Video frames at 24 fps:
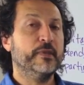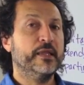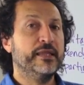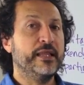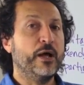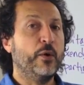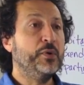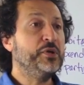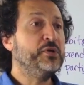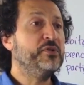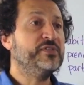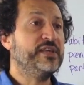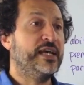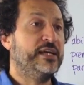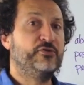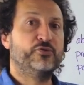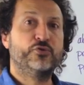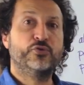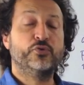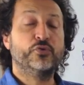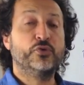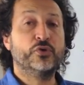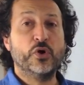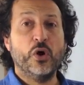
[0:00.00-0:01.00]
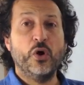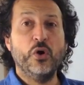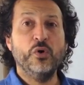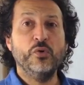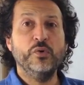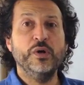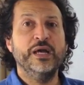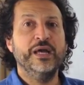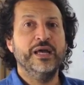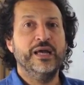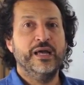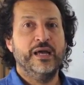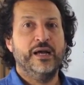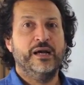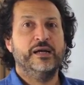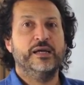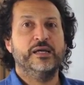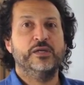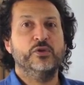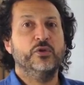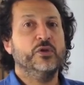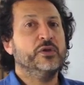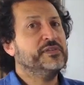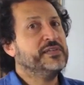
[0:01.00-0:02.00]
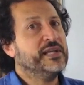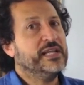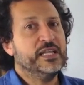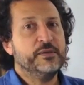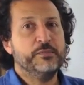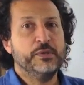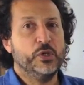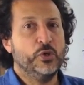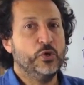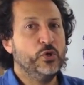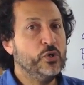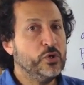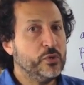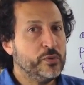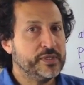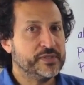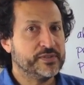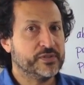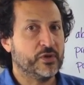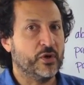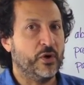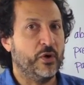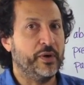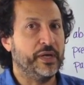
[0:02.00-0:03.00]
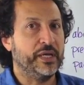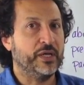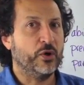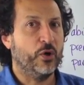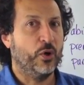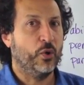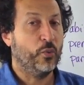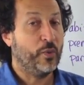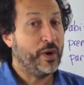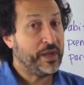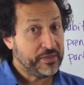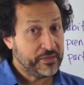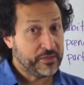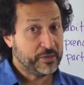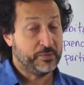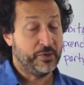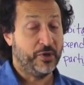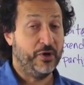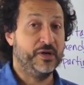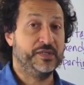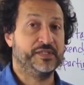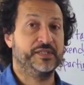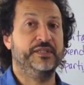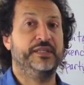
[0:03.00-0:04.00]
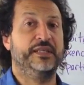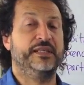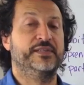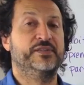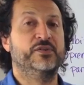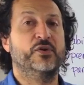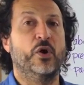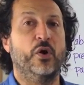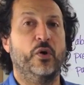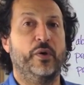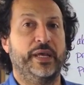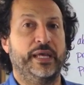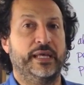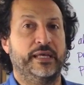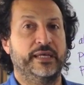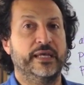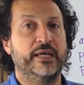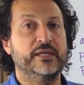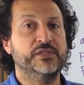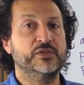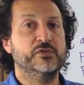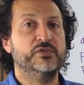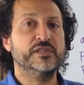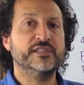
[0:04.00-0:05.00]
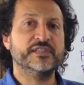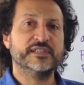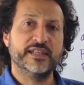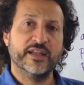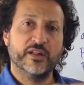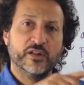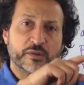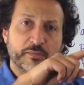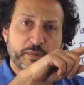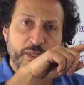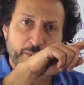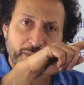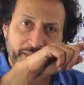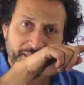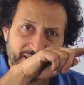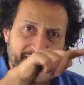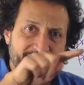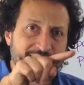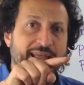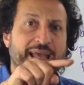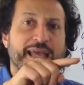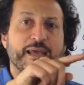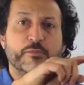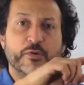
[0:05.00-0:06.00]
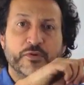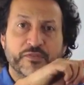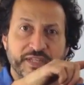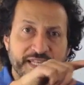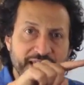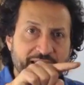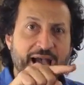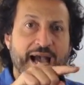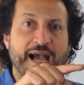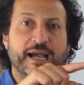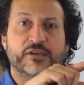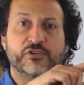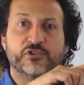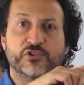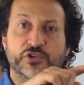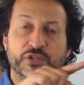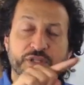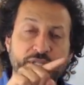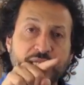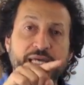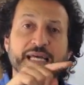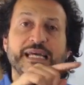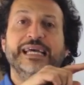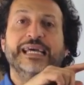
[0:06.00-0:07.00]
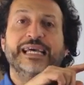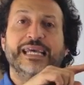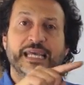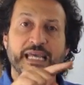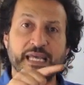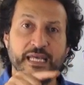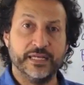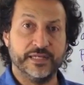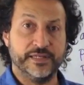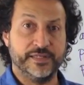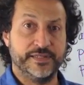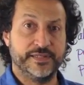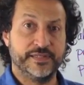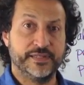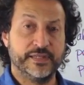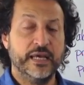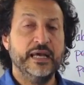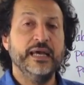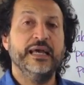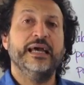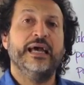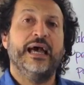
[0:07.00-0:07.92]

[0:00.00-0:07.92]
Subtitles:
Now, when you say to go, you're not telling me who is going or when the person is going. Yes? You're just telling me what the name of the action is.